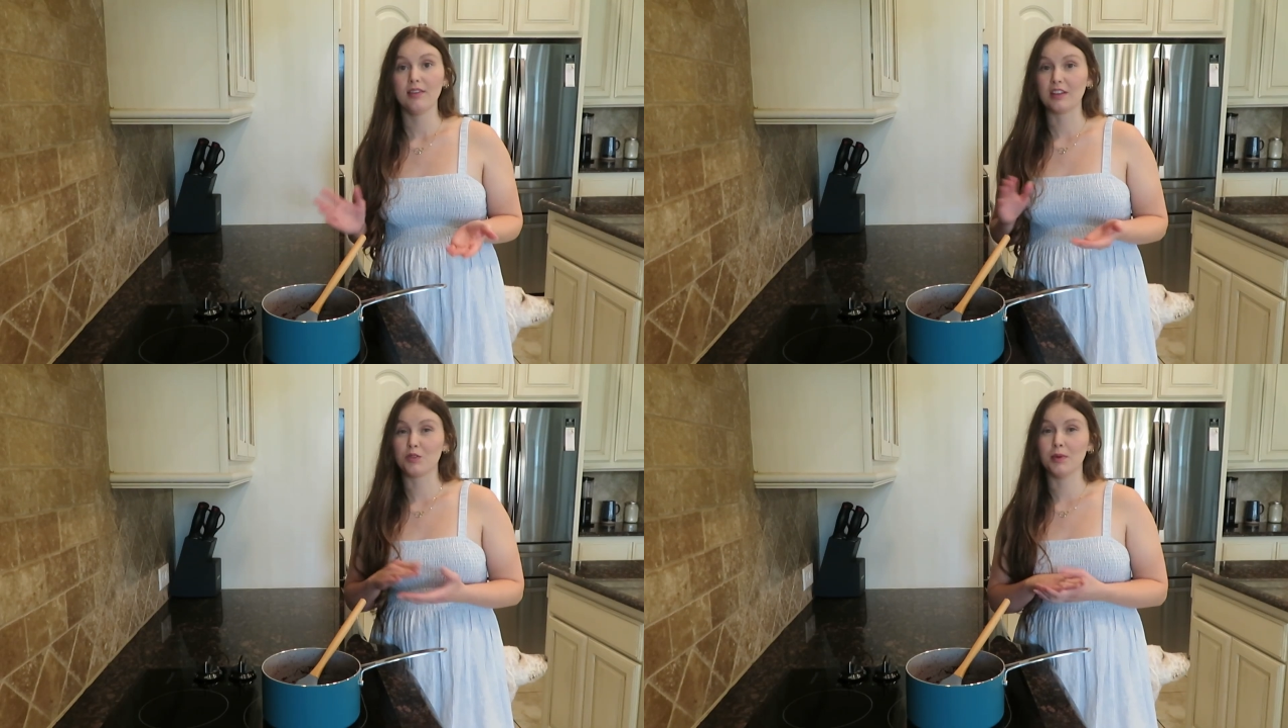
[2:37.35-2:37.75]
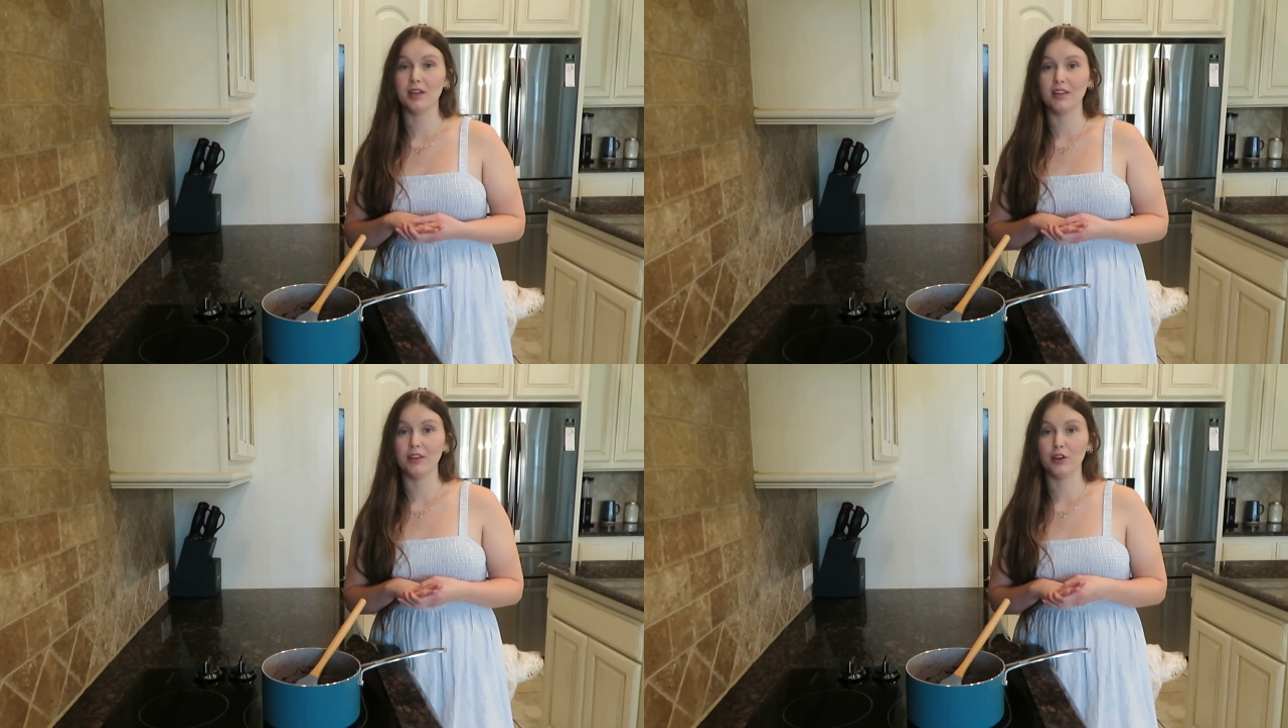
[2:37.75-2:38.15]
that's been
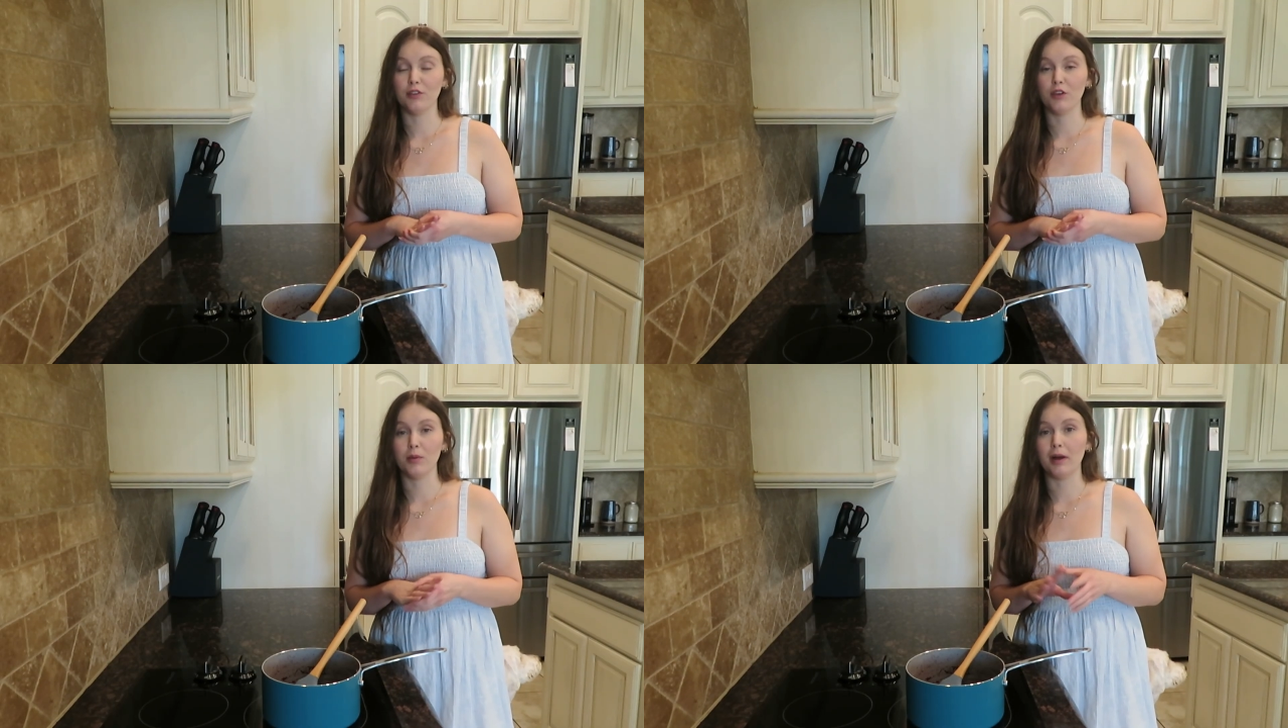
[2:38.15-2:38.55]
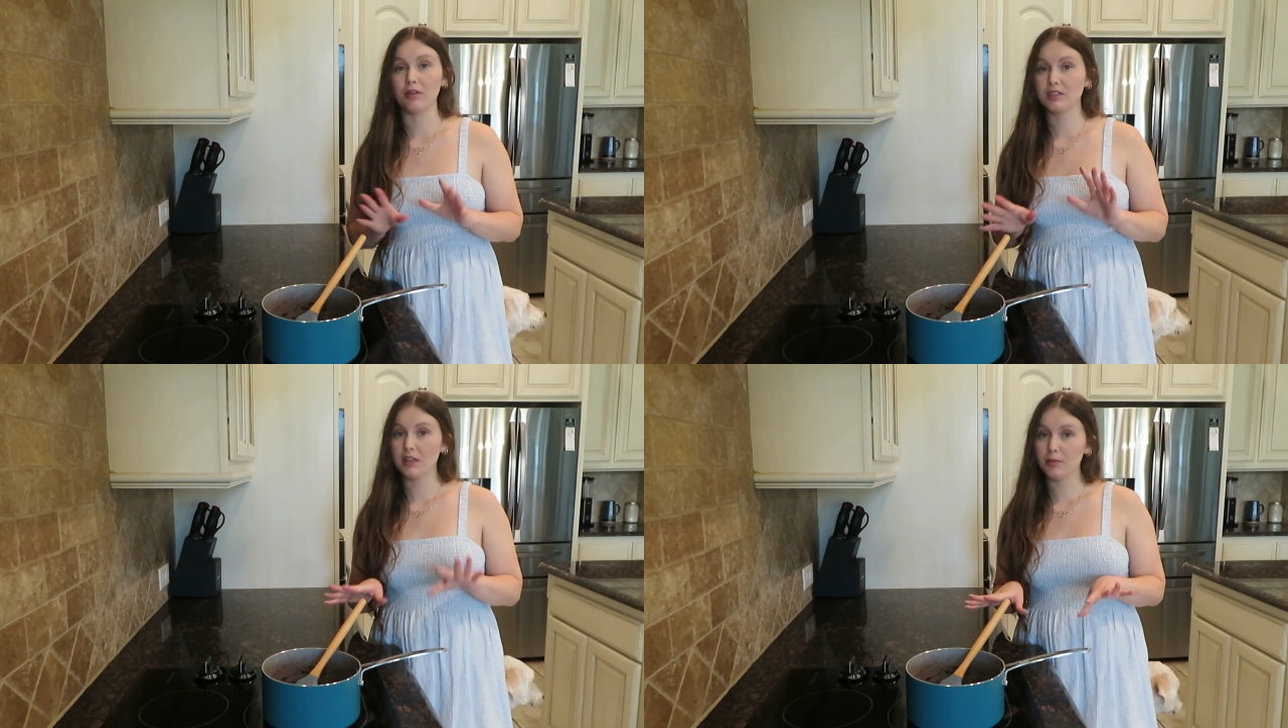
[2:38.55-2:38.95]
in there for
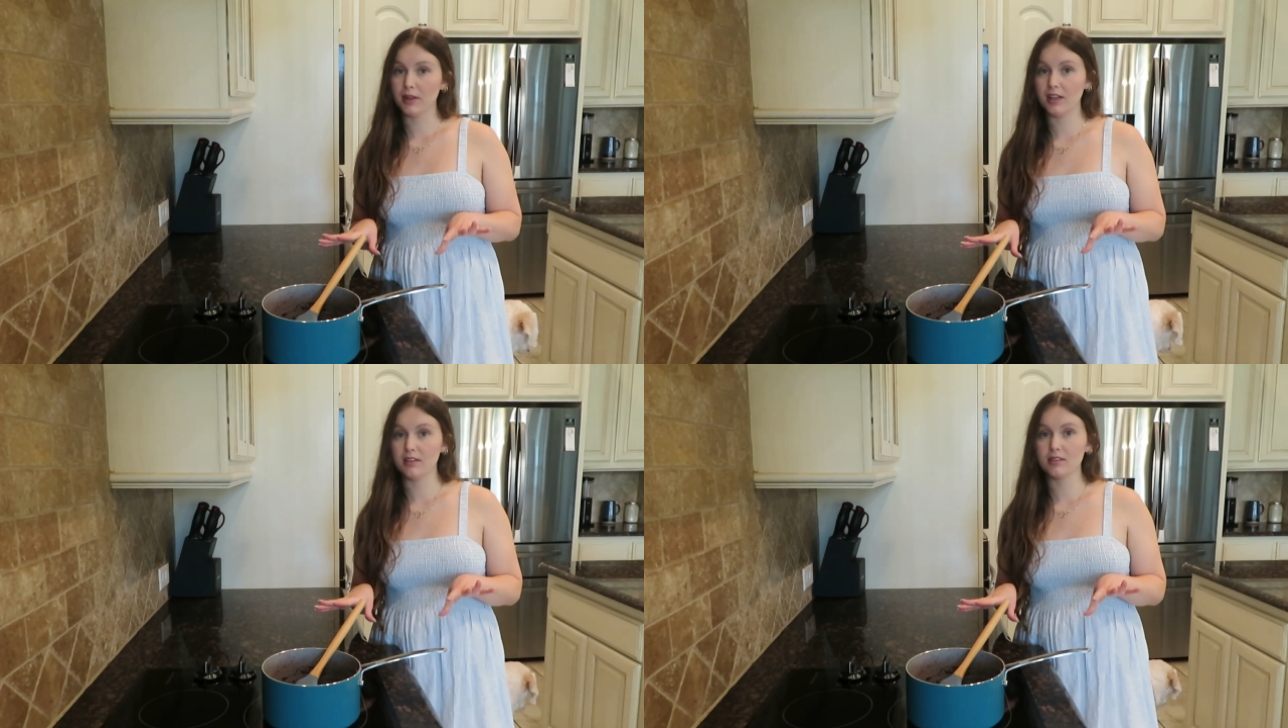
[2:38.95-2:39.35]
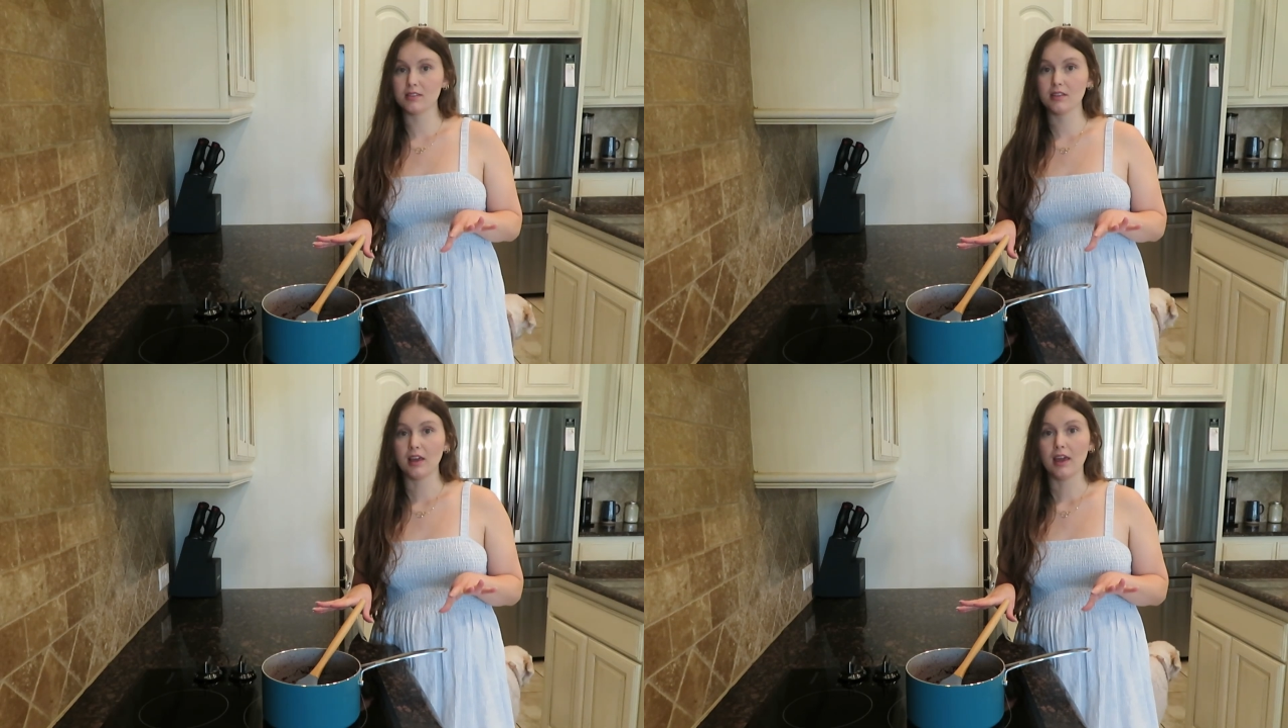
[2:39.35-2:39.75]
about 10 minutes,